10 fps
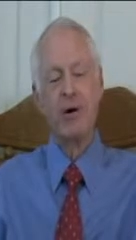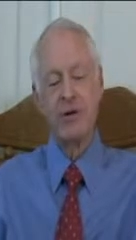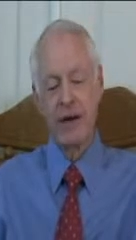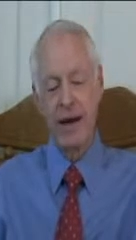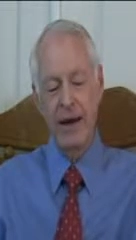
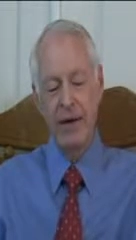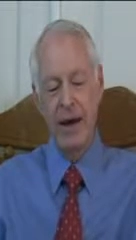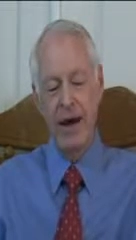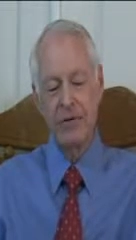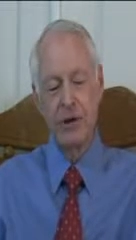Bush, I'd
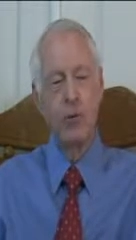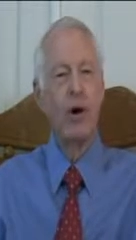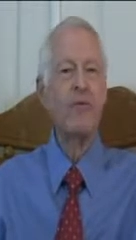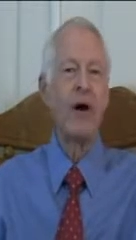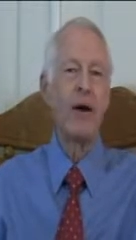like to ask
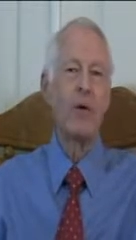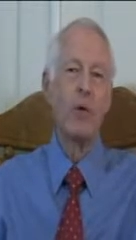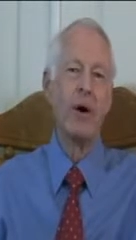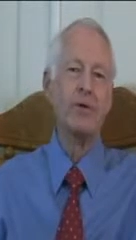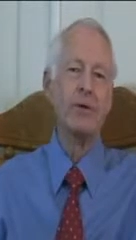you one
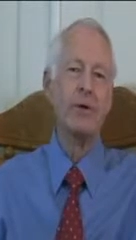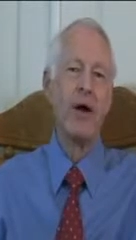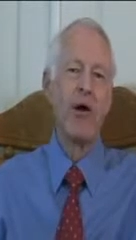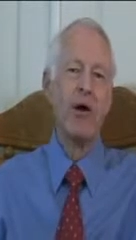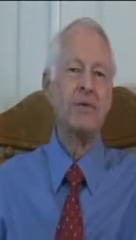final
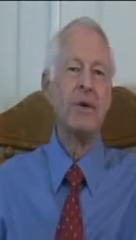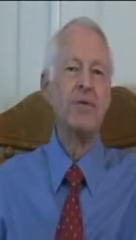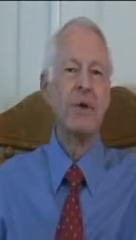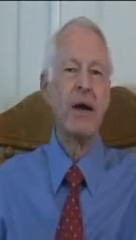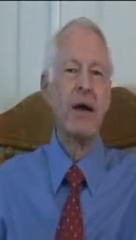question."
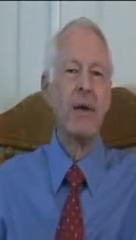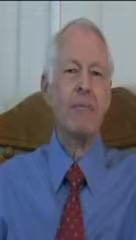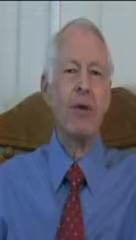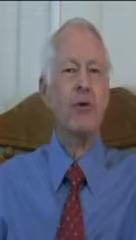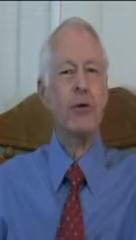She
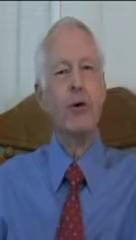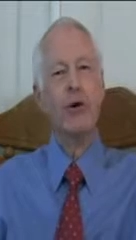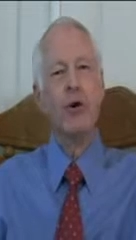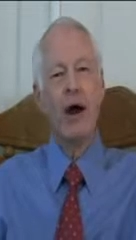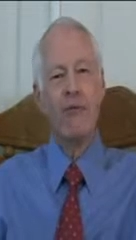said,
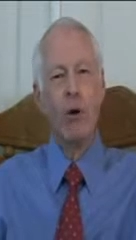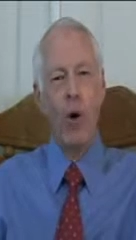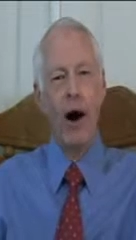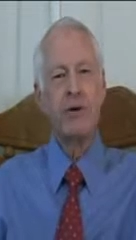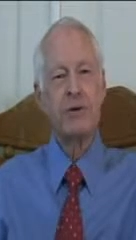"Do you
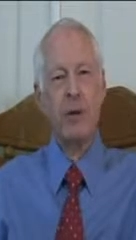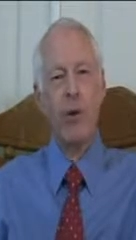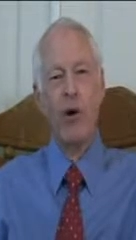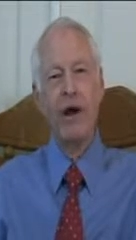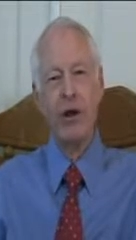ever watch
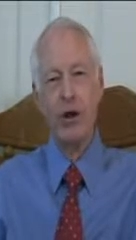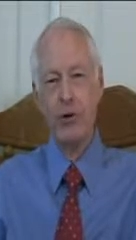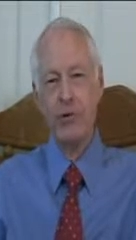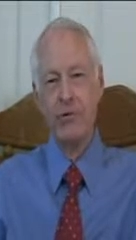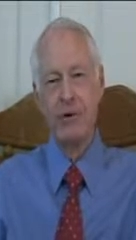the morning
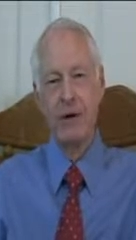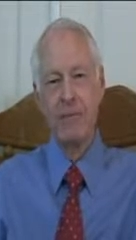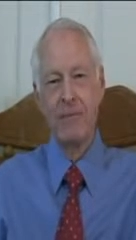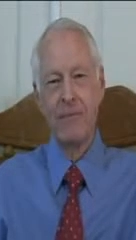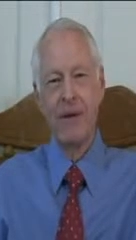news?"
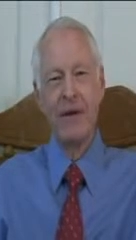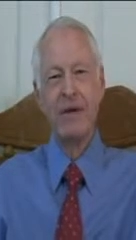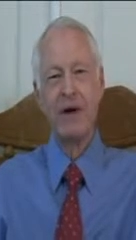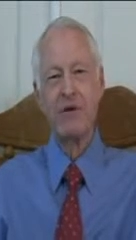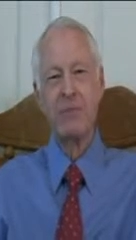
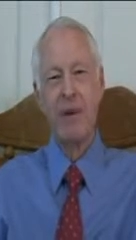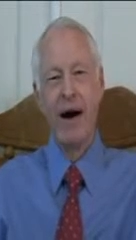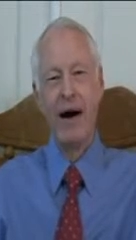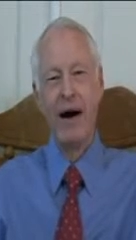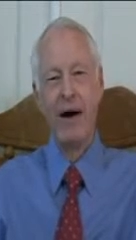He just
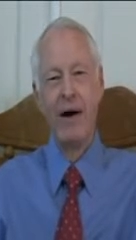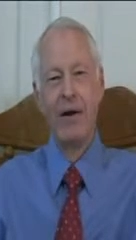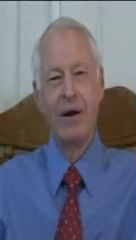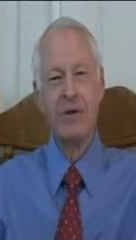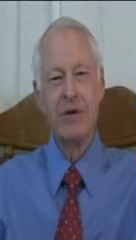
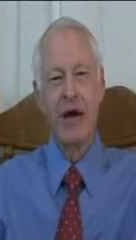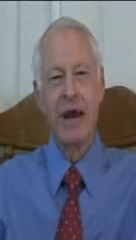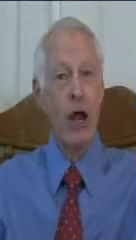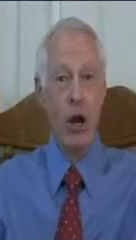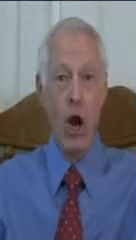smiled and he
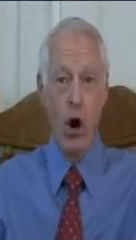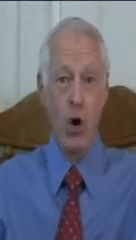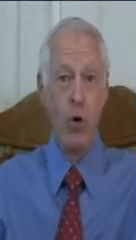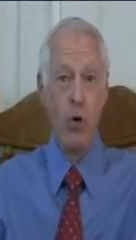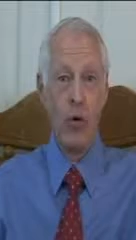said,
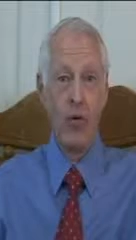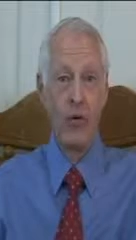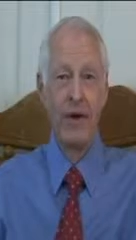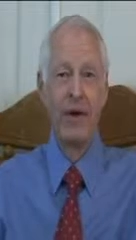"No."